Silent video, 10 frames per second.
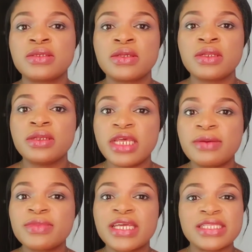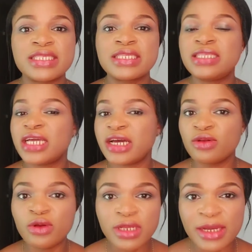them that there are no
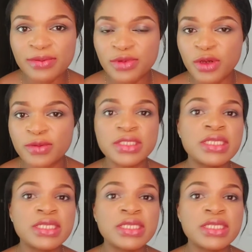laptops,